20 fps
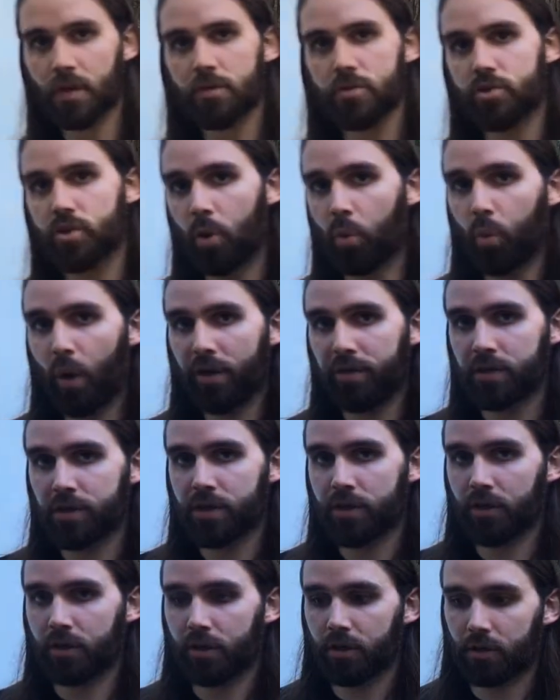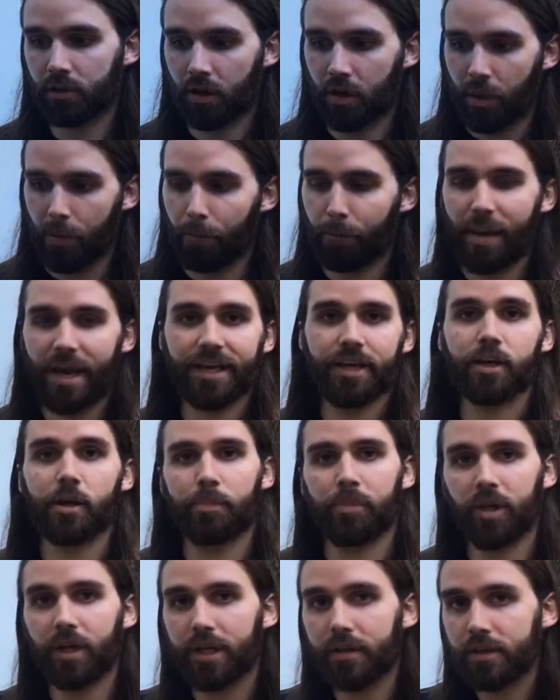So whether you're making a
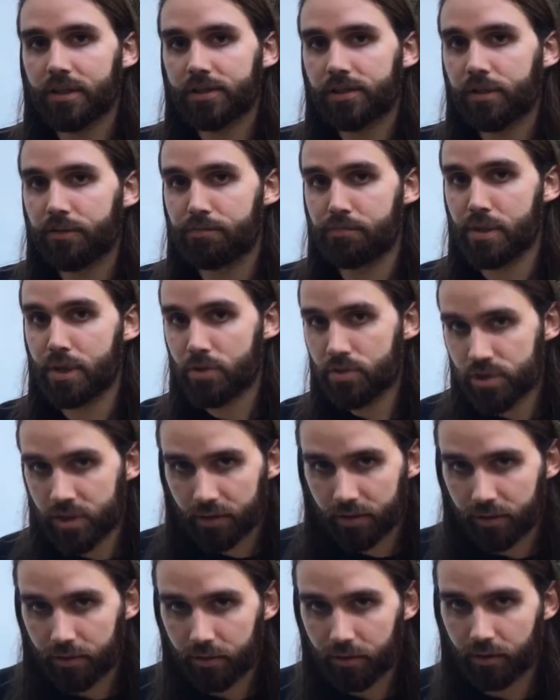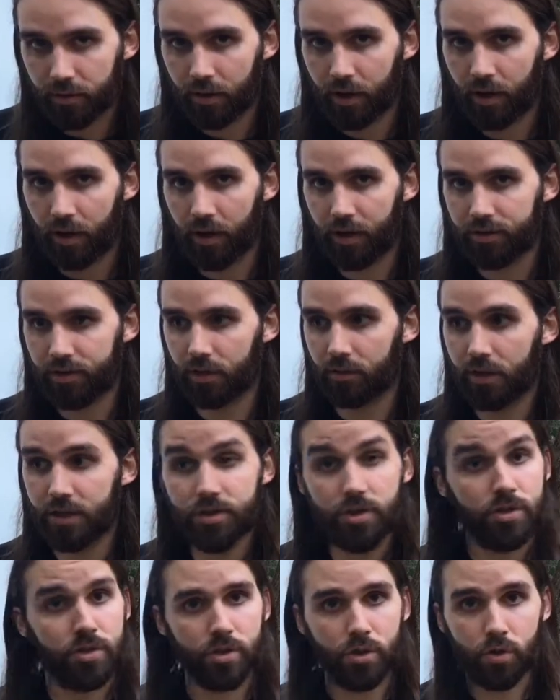playlist of music to
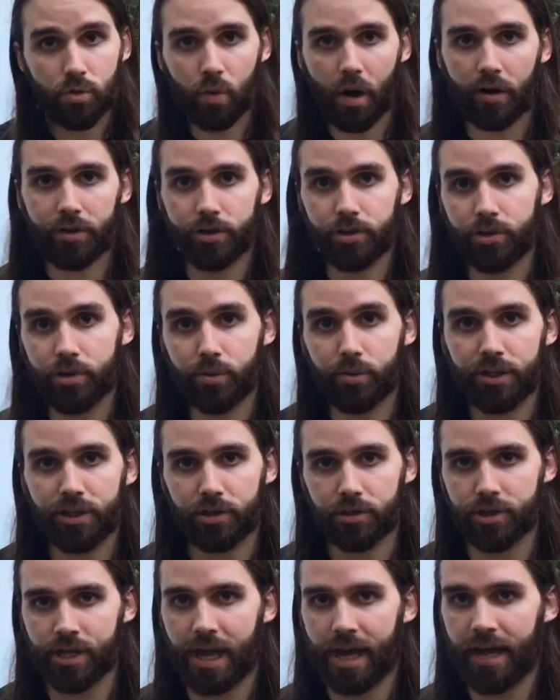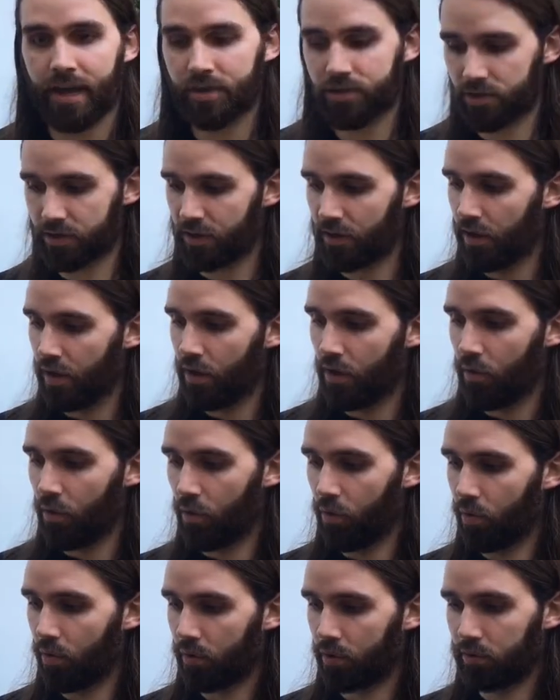listen to while you're doing your task,
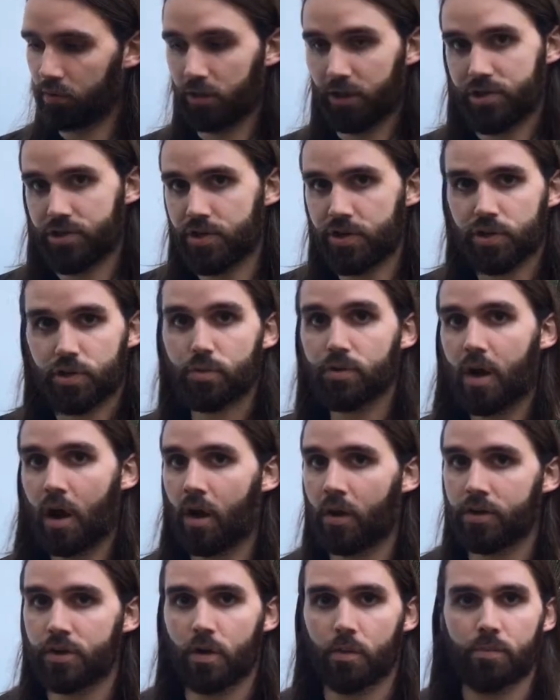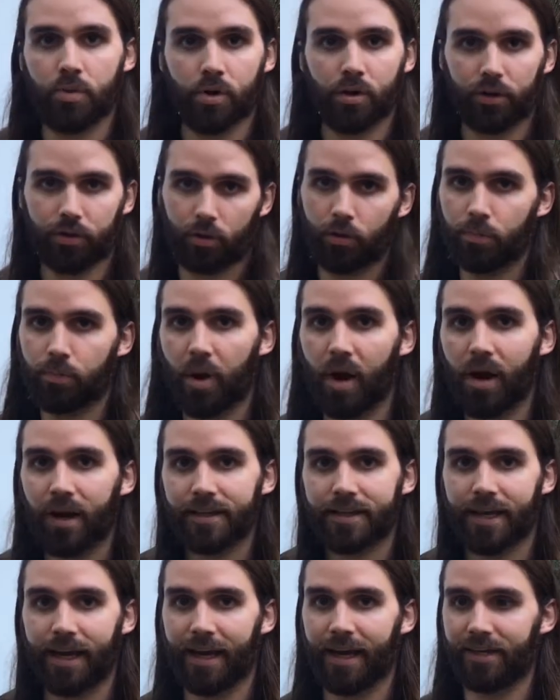or listening to an audiobook or
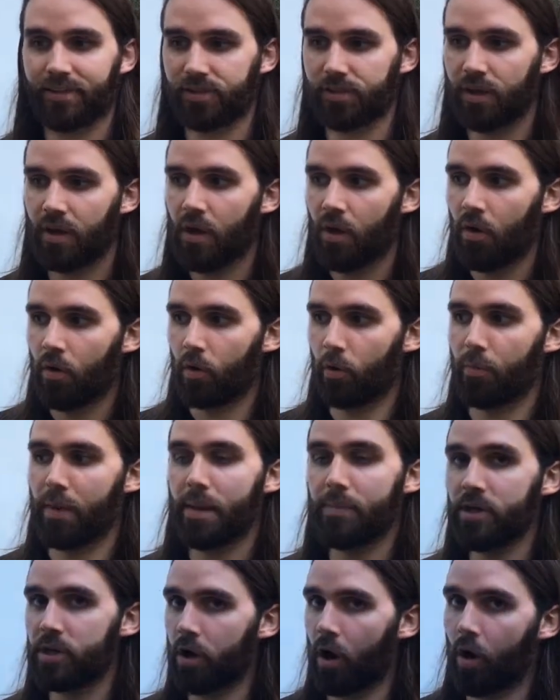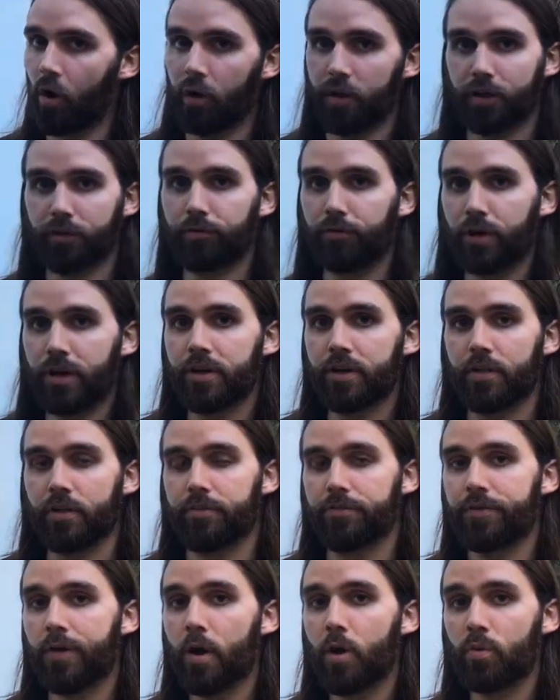podcast, or maybe calling a friend on the
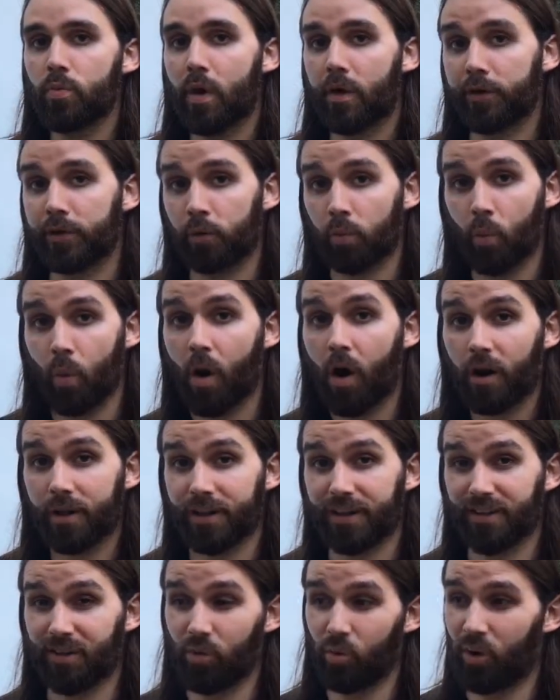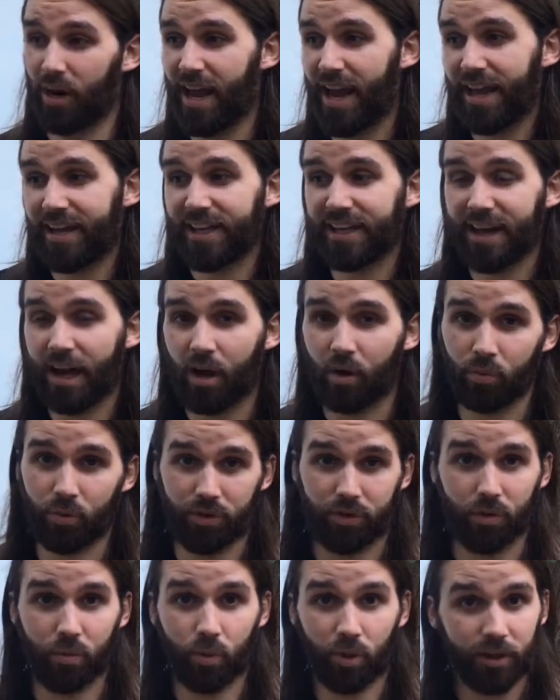phone while you're walking, or hanging out
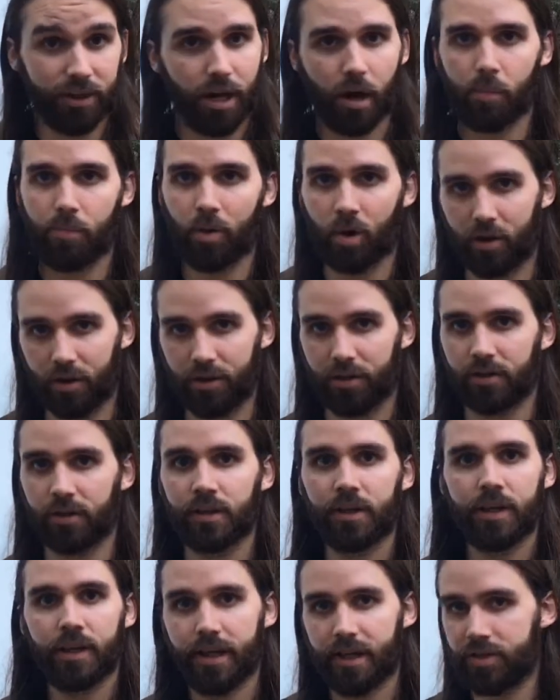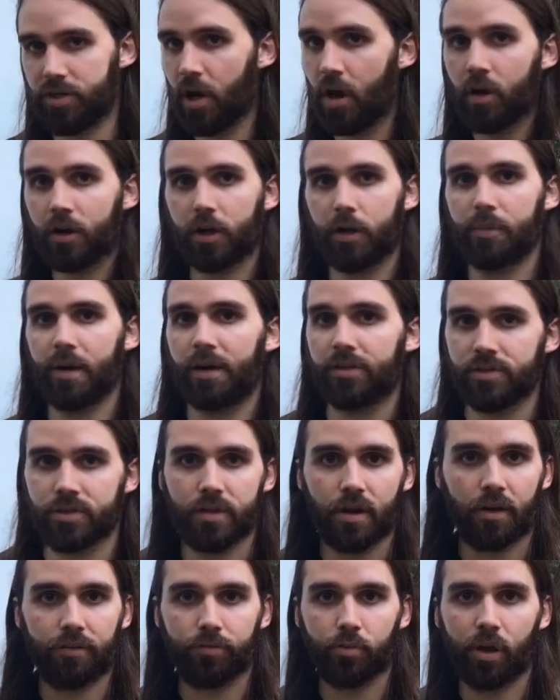with a workout partner and talking about
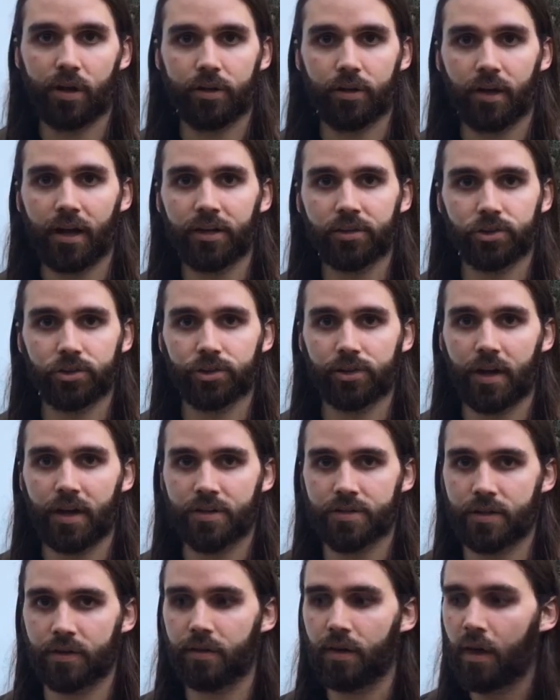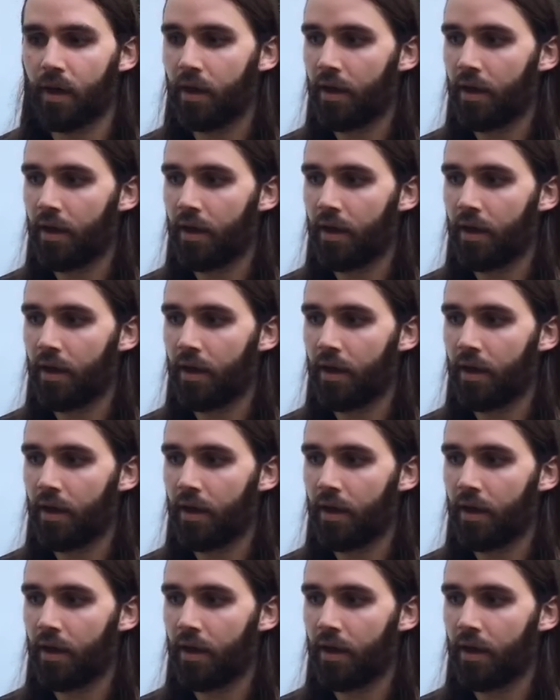stuff while you're exercising,